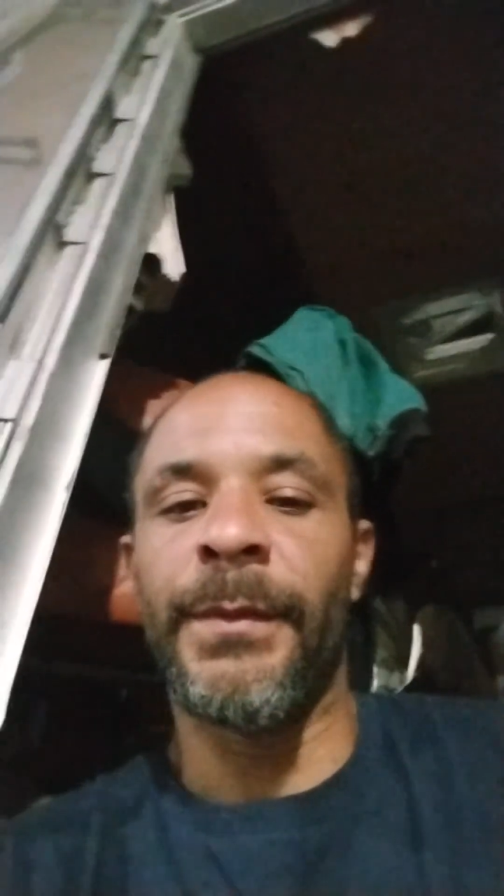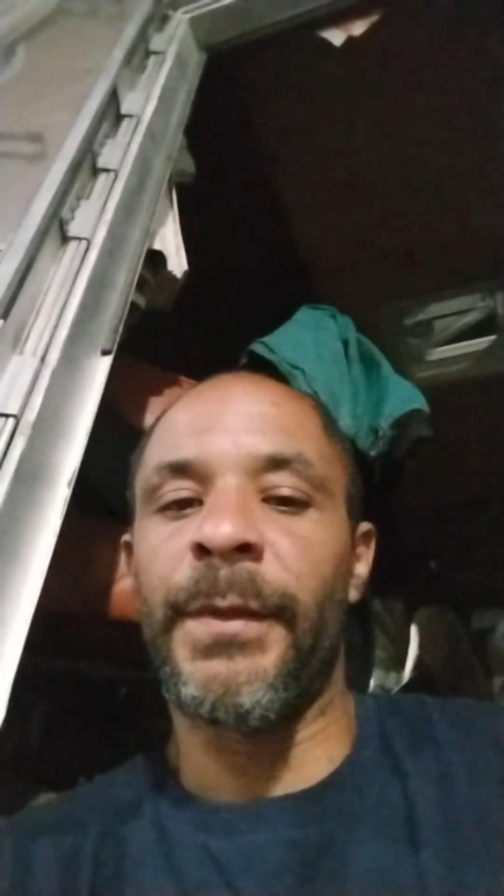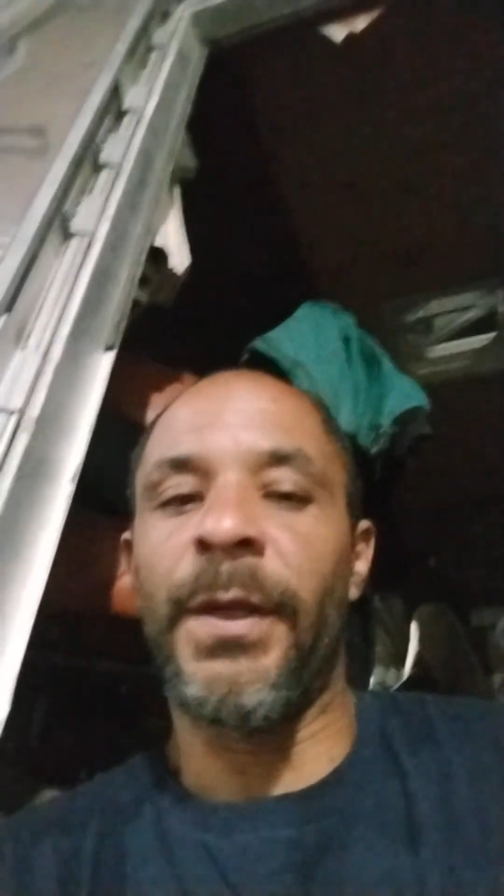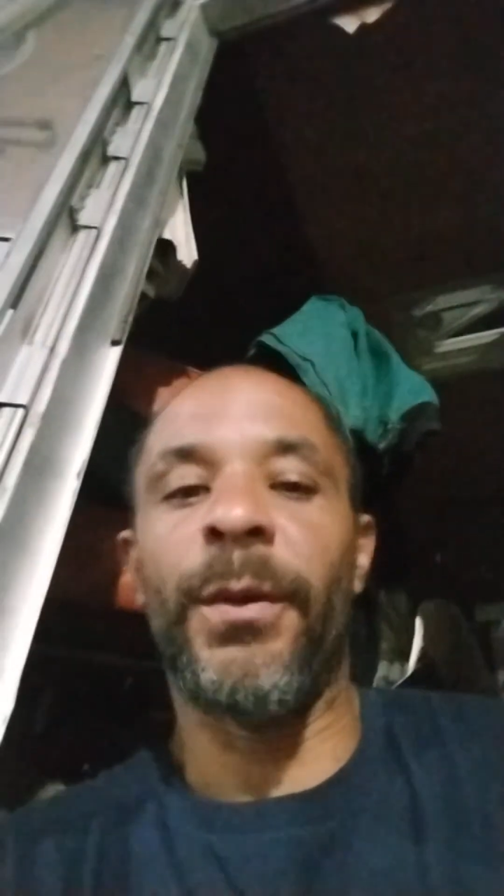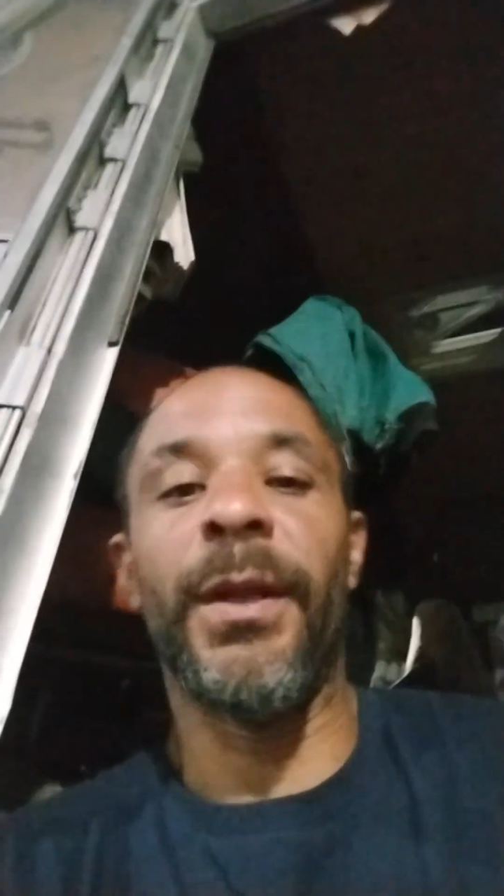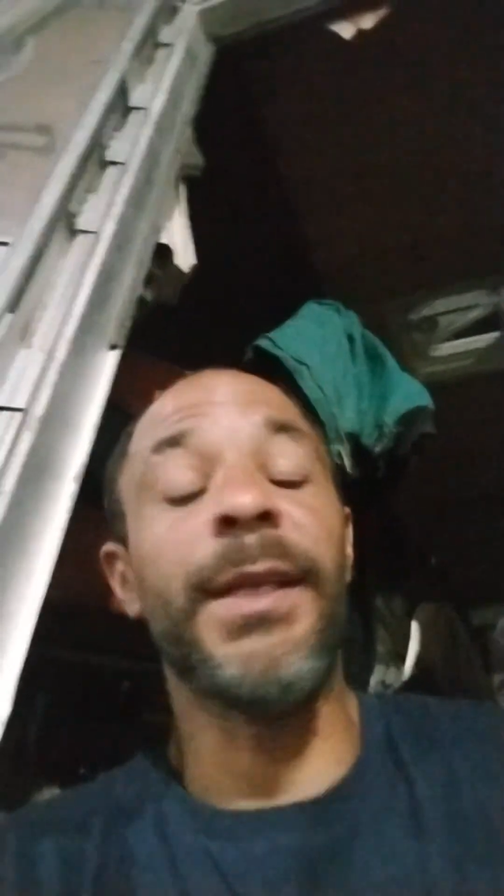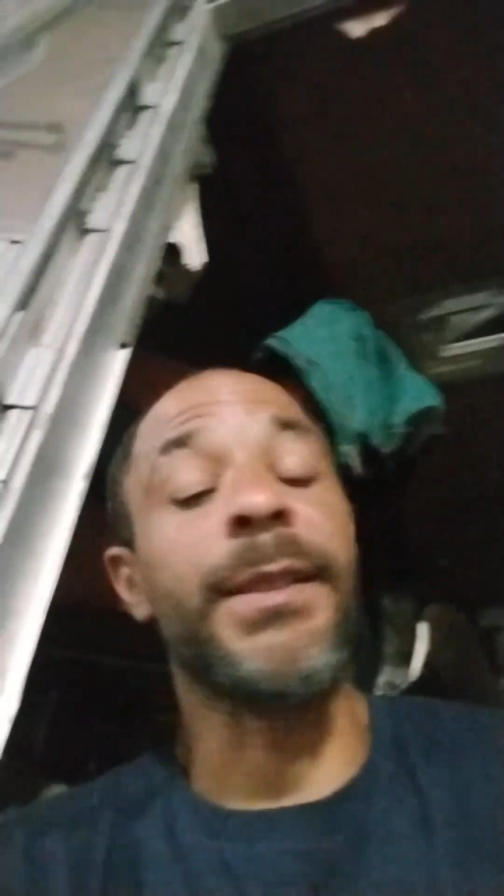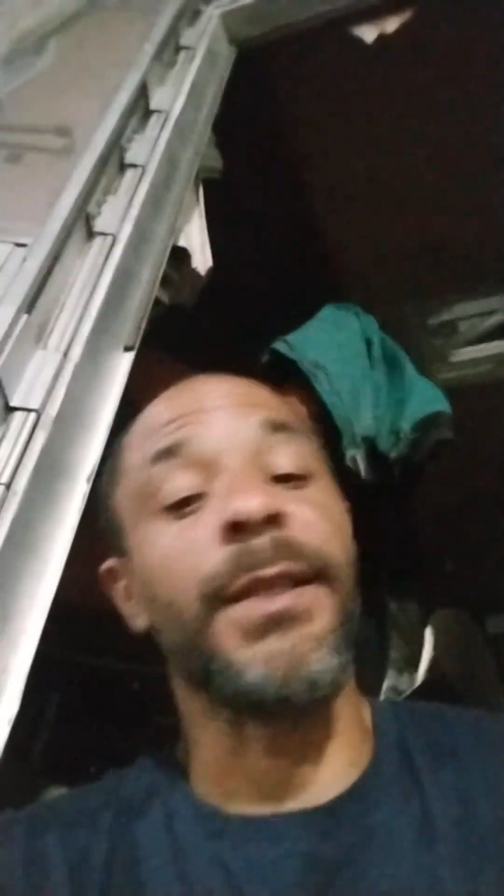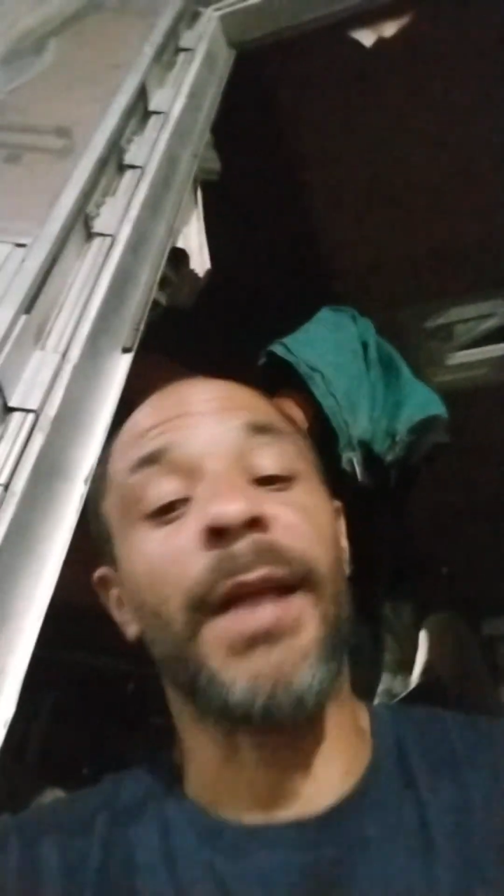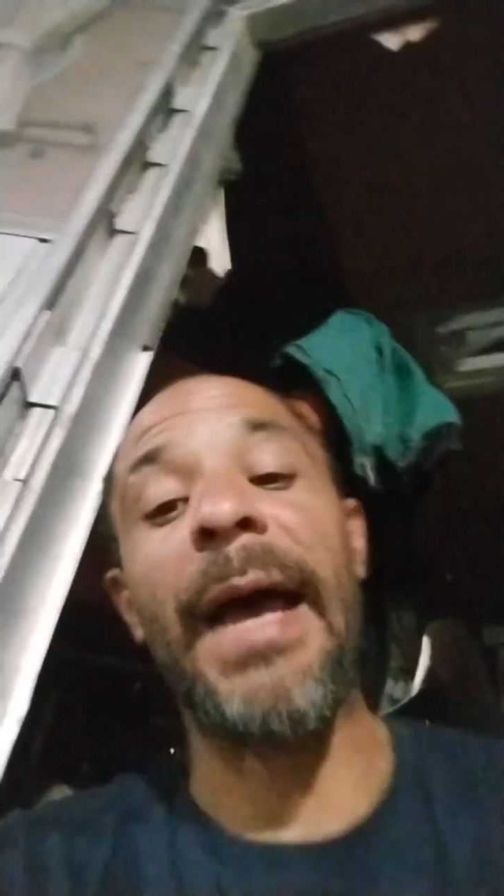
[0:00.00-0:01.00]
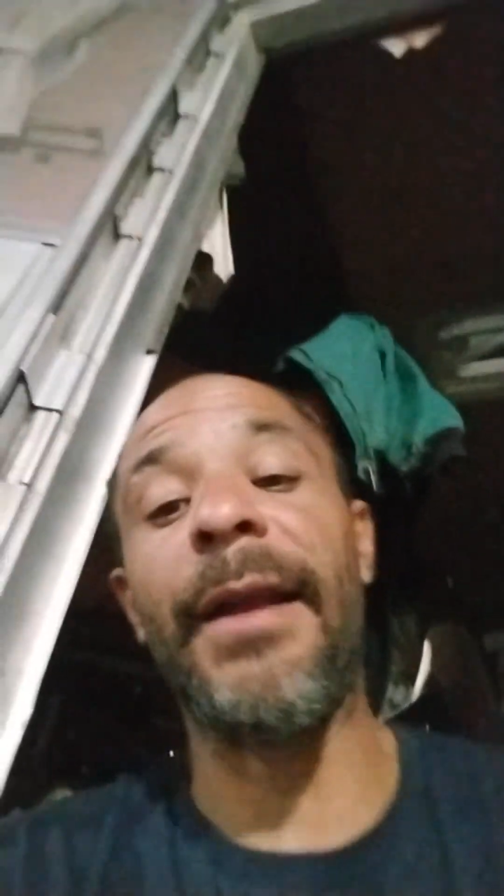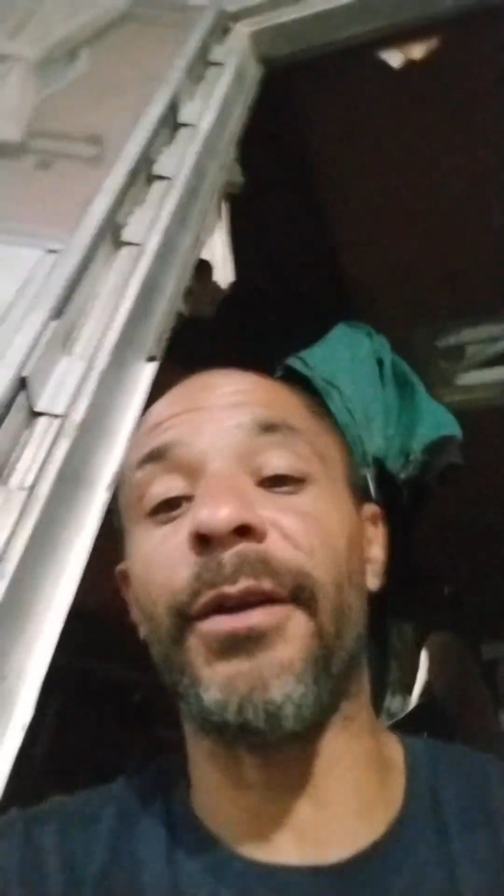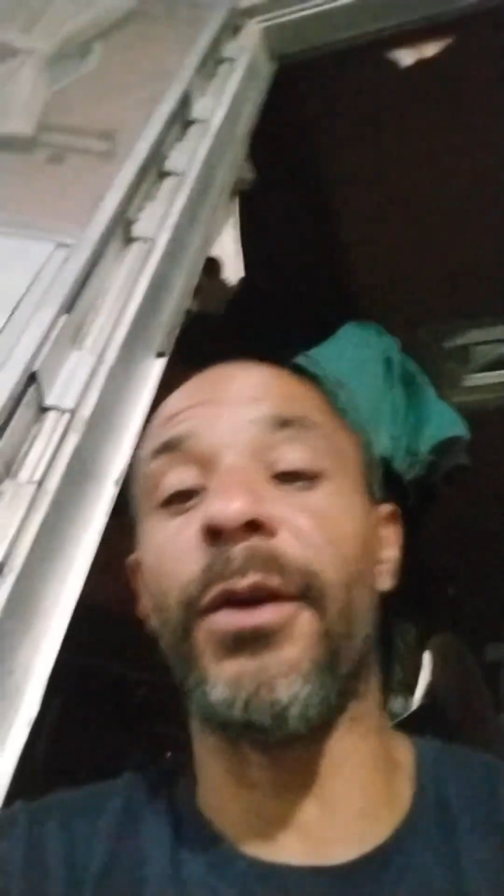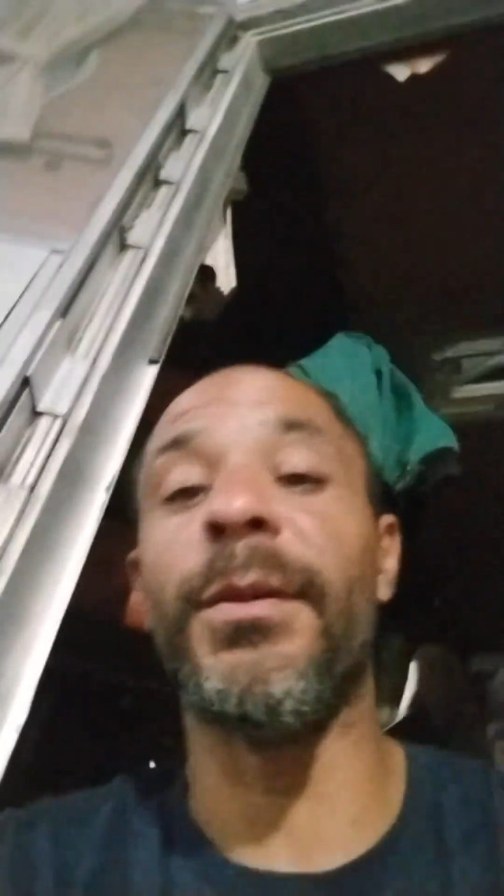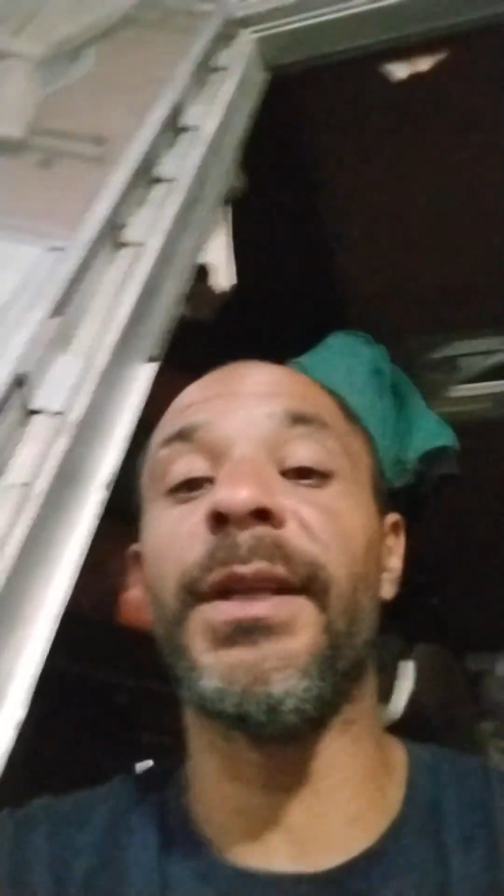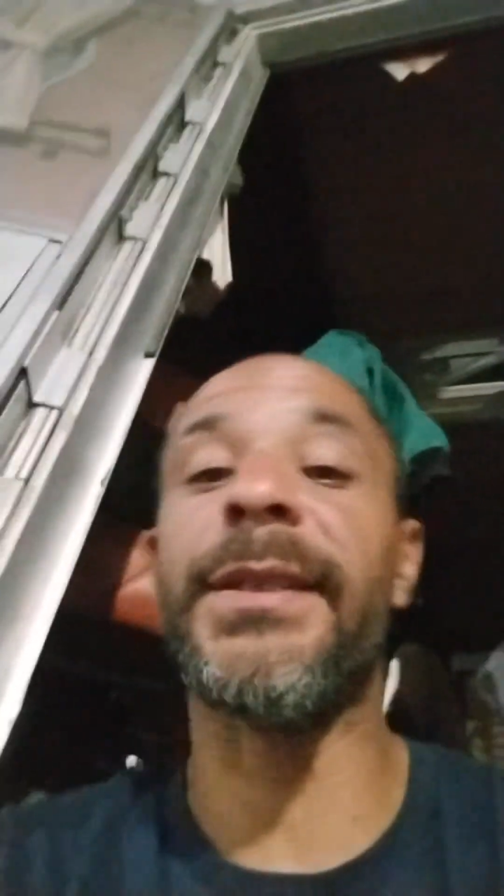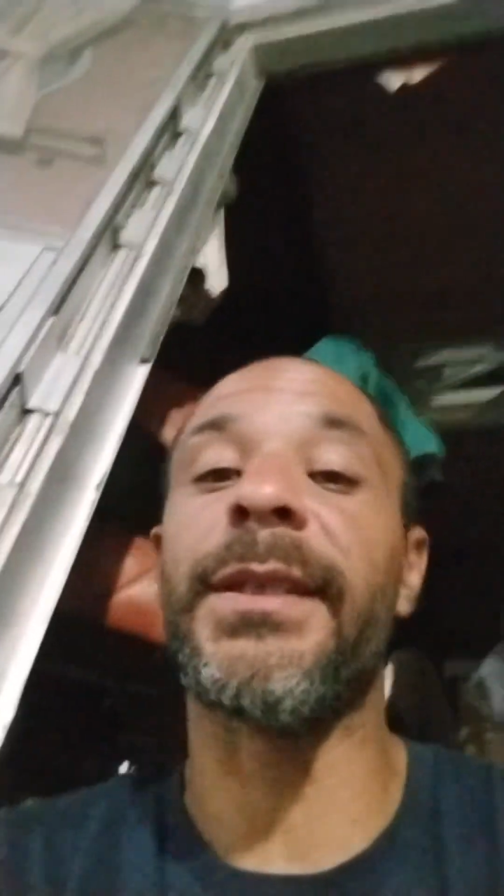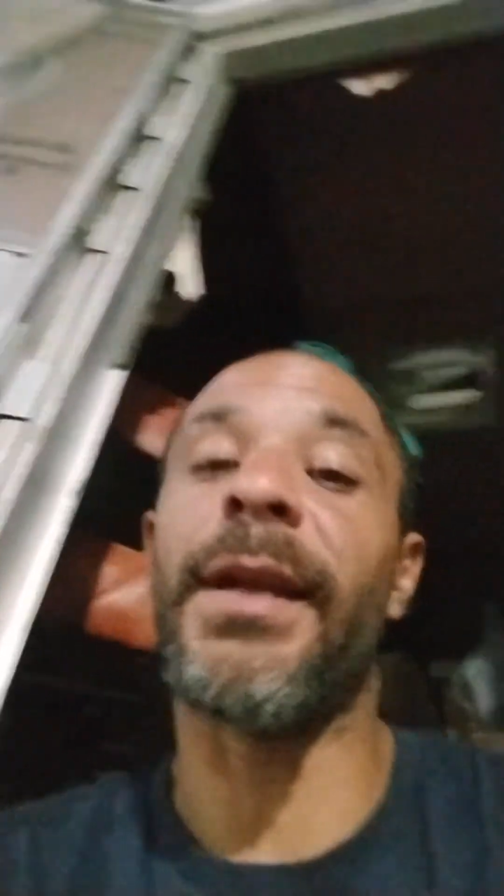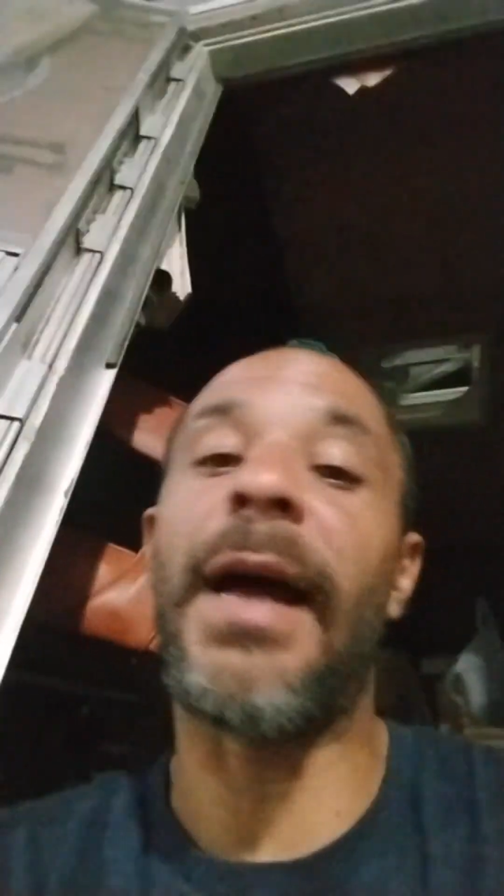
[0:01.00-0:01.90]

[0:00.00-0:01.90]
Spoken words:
Well, listen, I don't know. Listen,